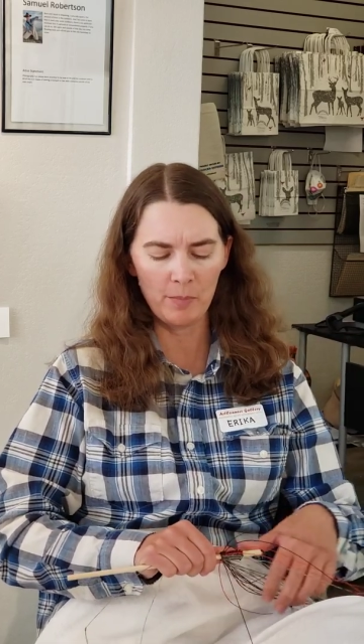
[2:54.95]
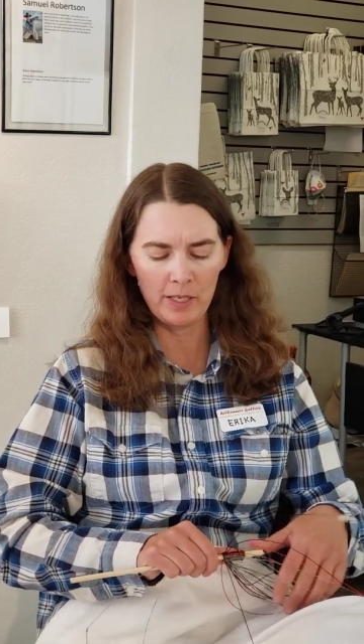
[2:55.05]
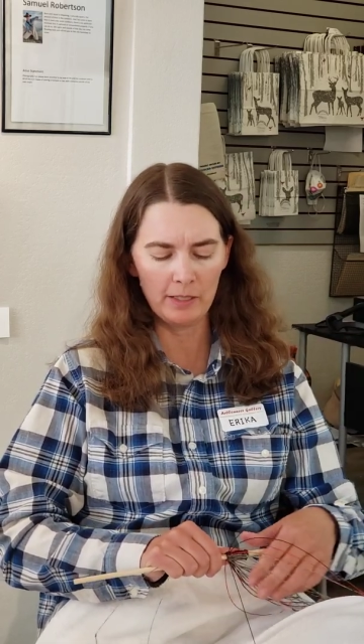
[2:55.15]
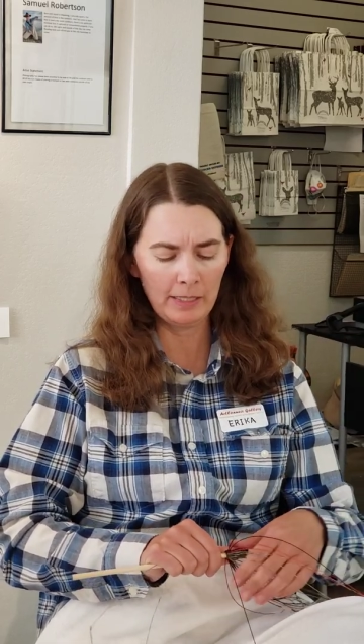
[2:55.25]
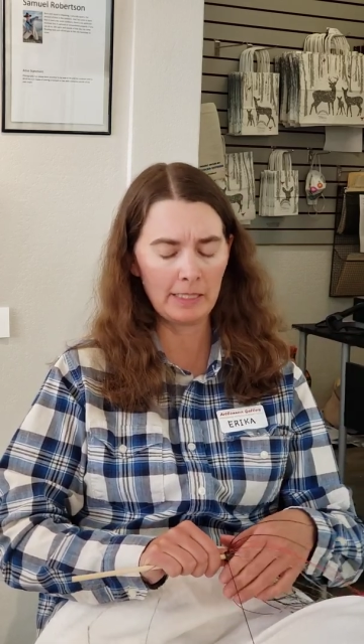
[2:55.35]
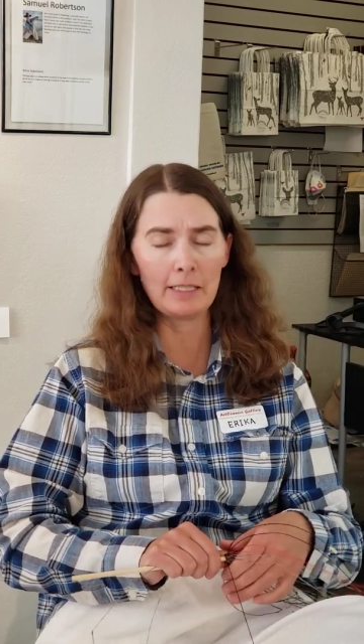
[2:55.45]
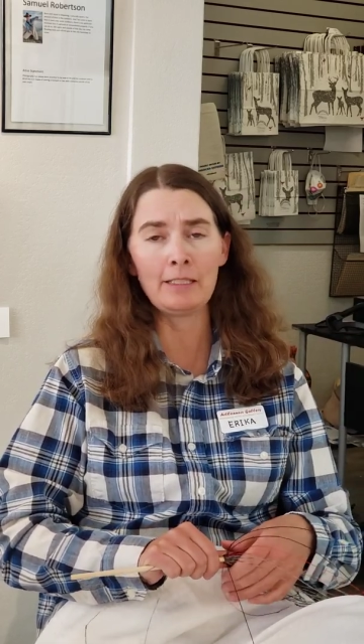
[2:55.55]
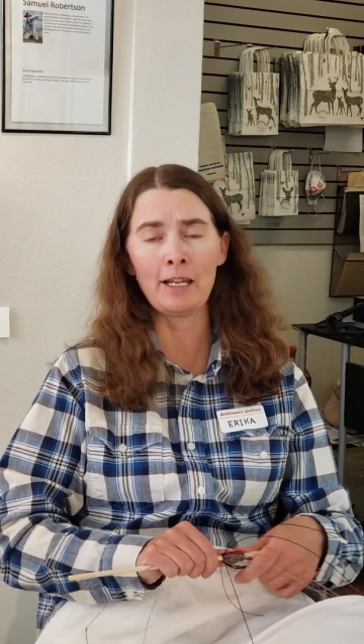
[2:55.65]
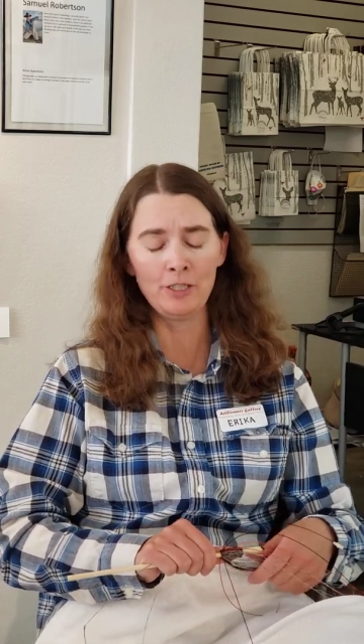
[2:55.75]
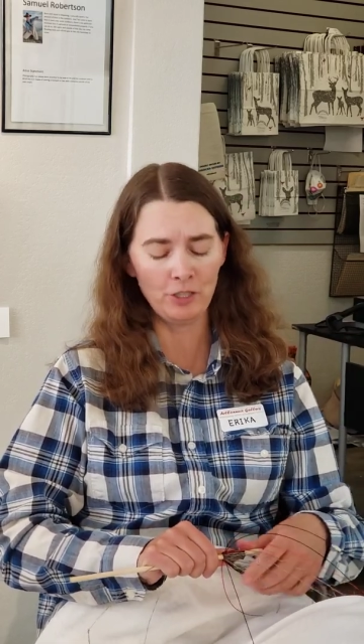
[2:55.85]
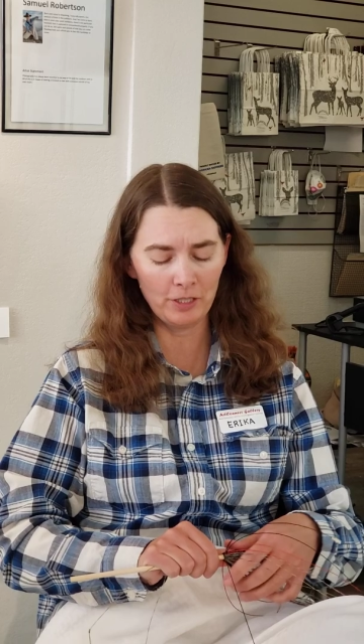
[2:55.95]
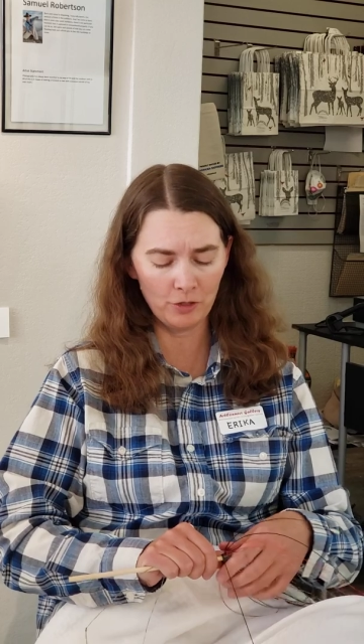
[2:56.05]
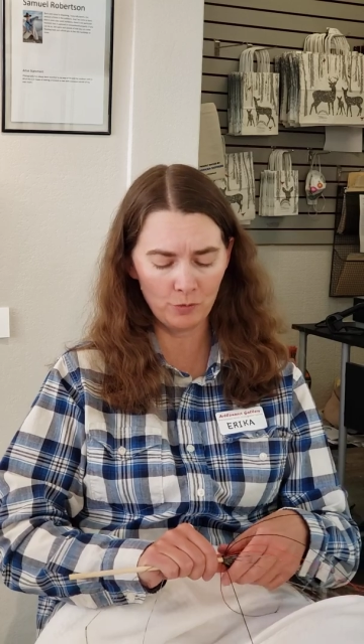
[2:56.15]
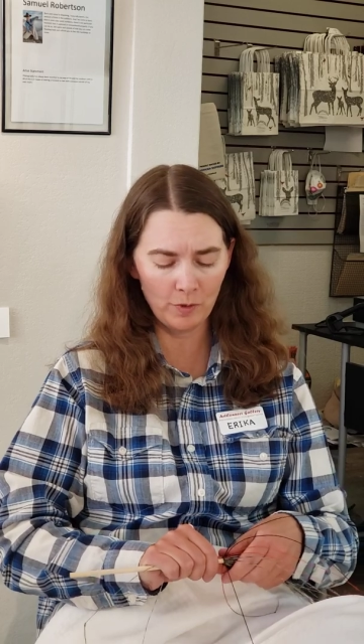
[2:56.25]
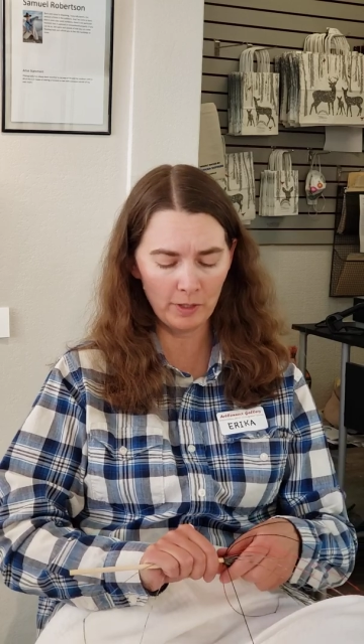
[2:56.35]
But again, the tension
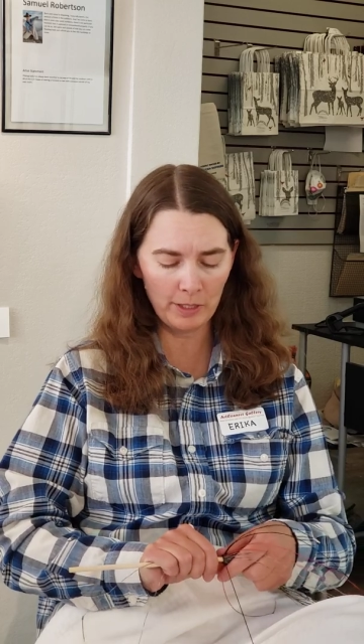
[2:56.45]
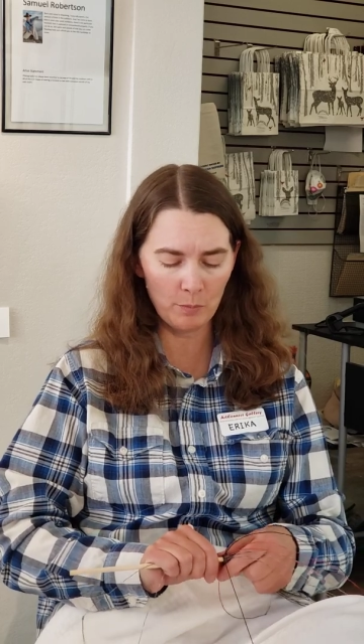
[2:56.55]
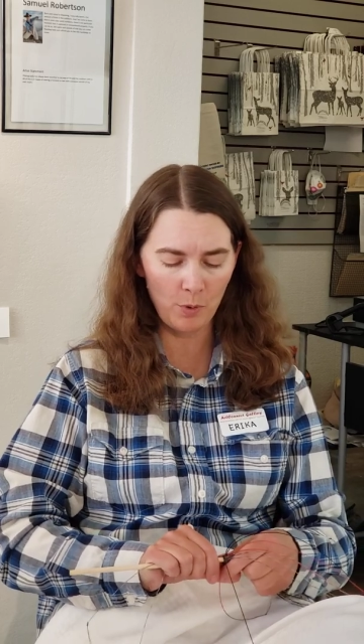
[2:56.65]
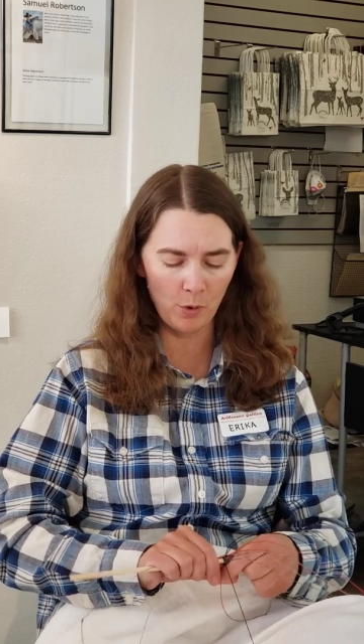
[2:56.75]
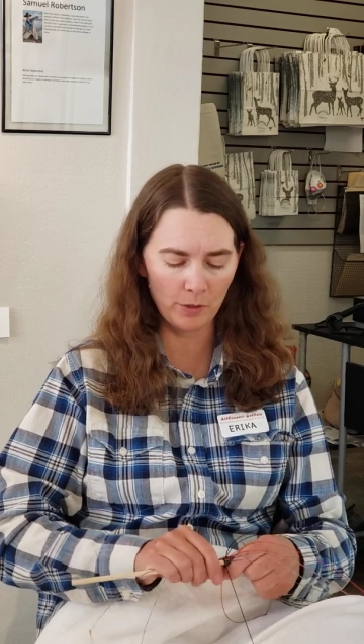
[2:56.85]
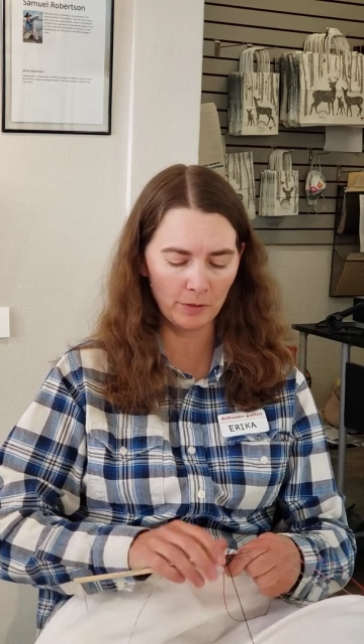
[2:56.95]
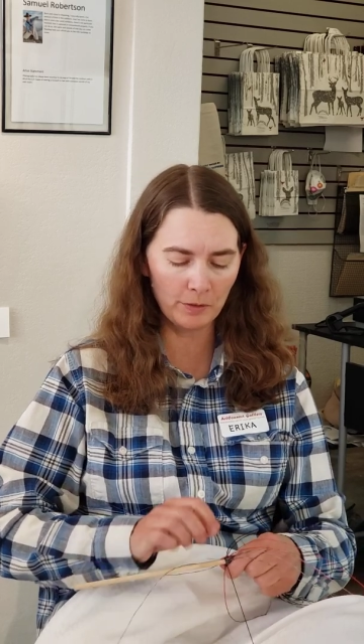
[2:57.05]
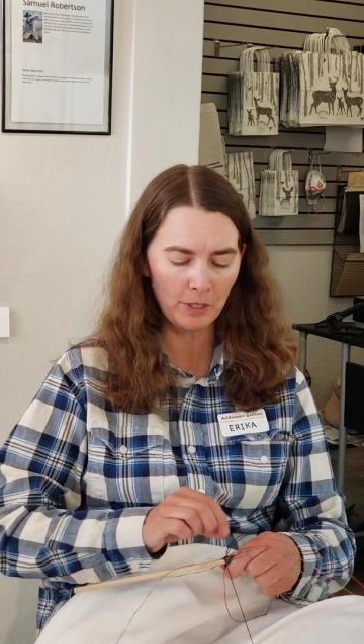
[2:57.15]
is really important.